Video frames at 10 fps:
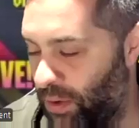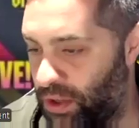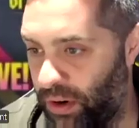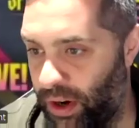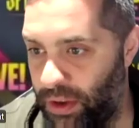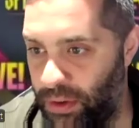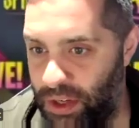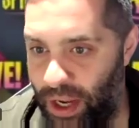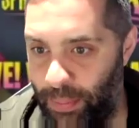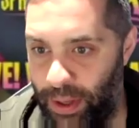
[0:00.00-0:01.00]
cheer on the new
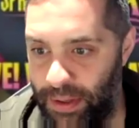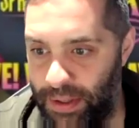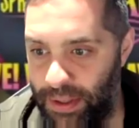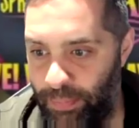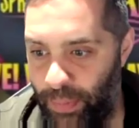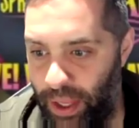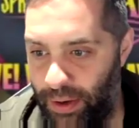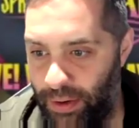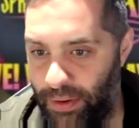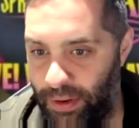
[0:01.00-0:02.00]
champions,
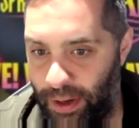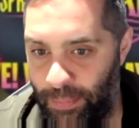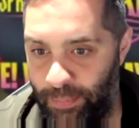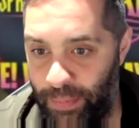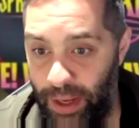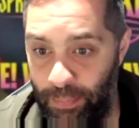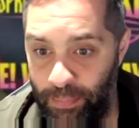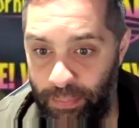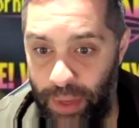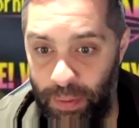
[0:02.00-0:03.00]
and yeah,
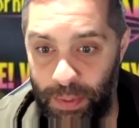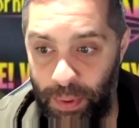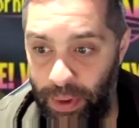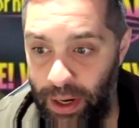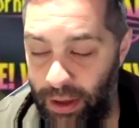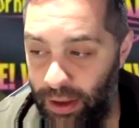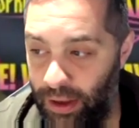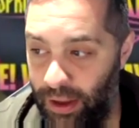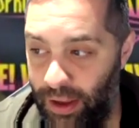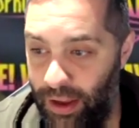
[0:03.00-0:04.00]
that was Spring
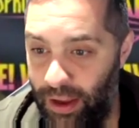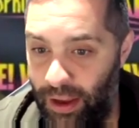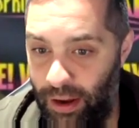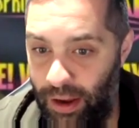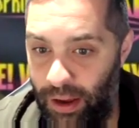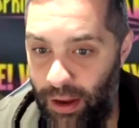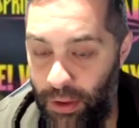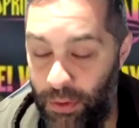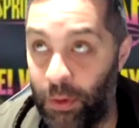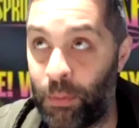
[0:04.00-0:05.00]

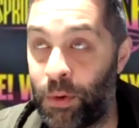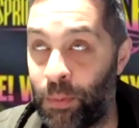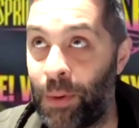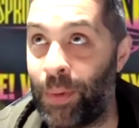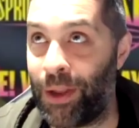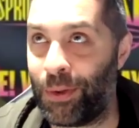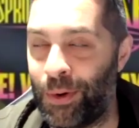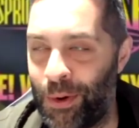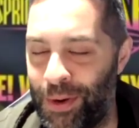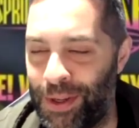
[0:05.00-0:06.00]

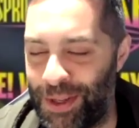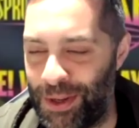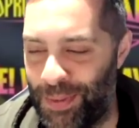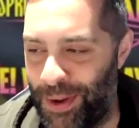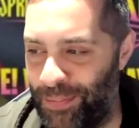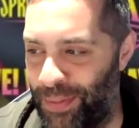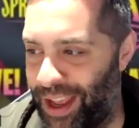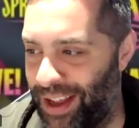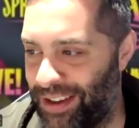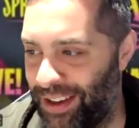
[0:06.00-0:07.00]
Breakthru, excuse me.
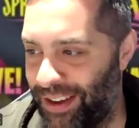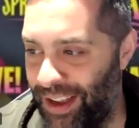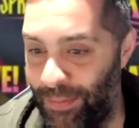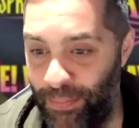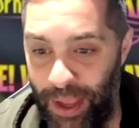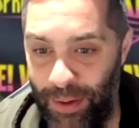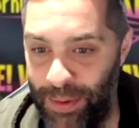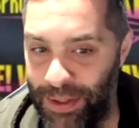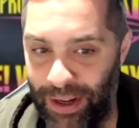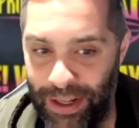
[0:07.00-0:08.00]
And yeah, that
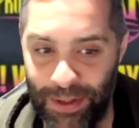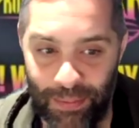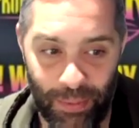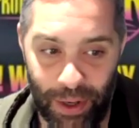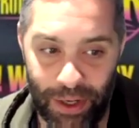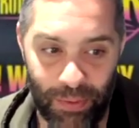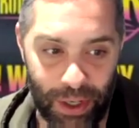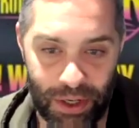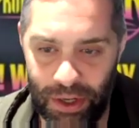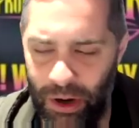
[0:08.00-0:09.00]
was awesome. What
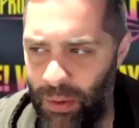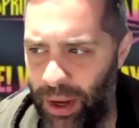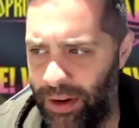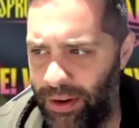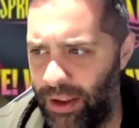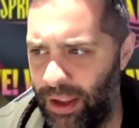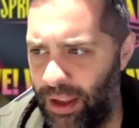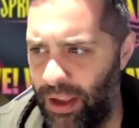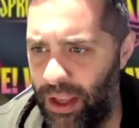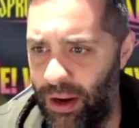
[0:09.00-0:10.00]
a show. And
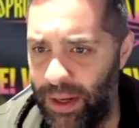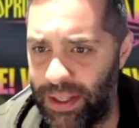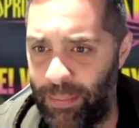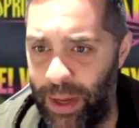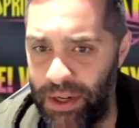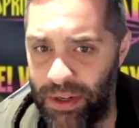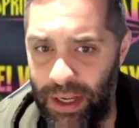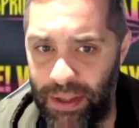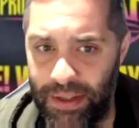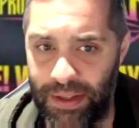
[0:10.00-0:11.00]
as I mentioned
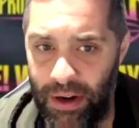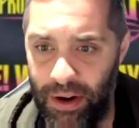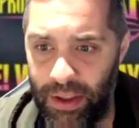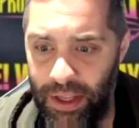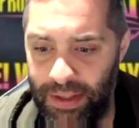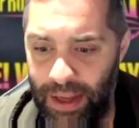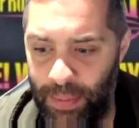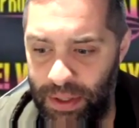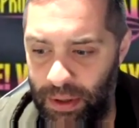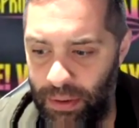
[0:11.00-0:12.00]
at the start of this
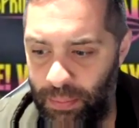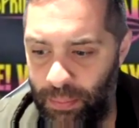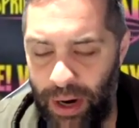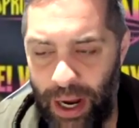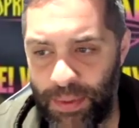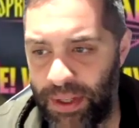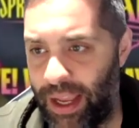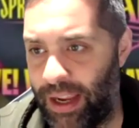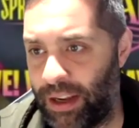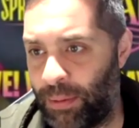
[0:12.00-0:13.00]
episode, props to
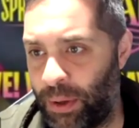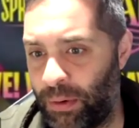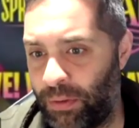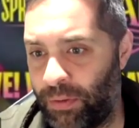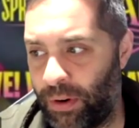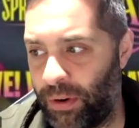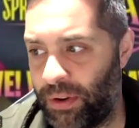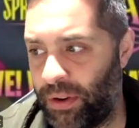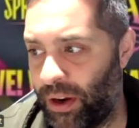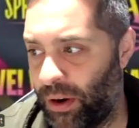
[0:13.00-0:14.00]
AEW for
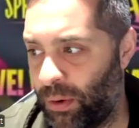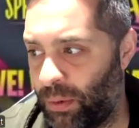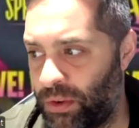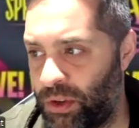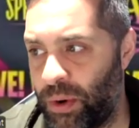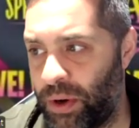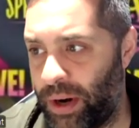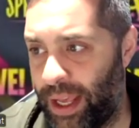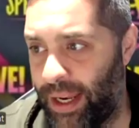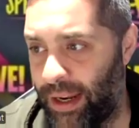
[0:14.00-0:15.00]

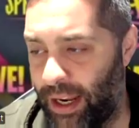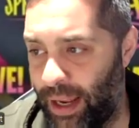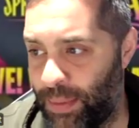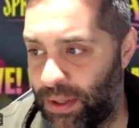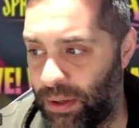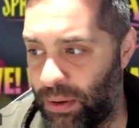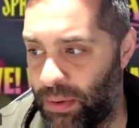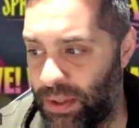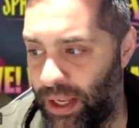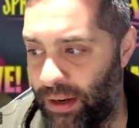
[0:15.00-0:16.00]
289
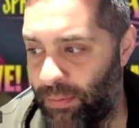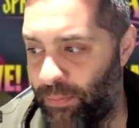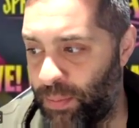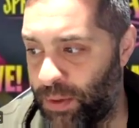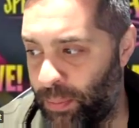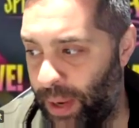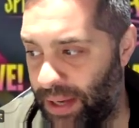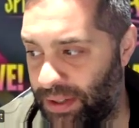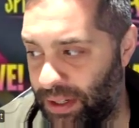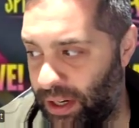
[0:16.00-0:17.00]
episodes and
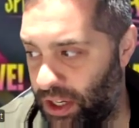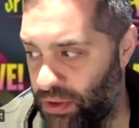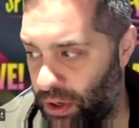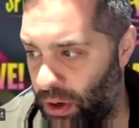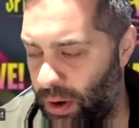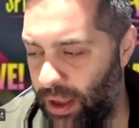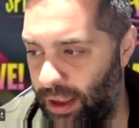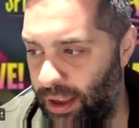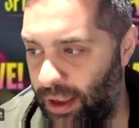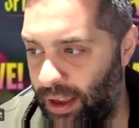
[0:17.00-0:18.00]
surpassing Nitro.
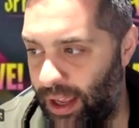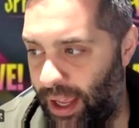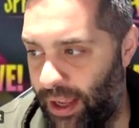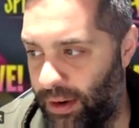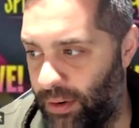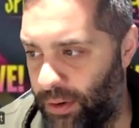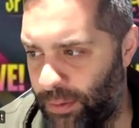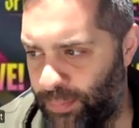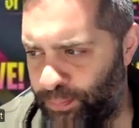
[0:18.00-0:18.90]
And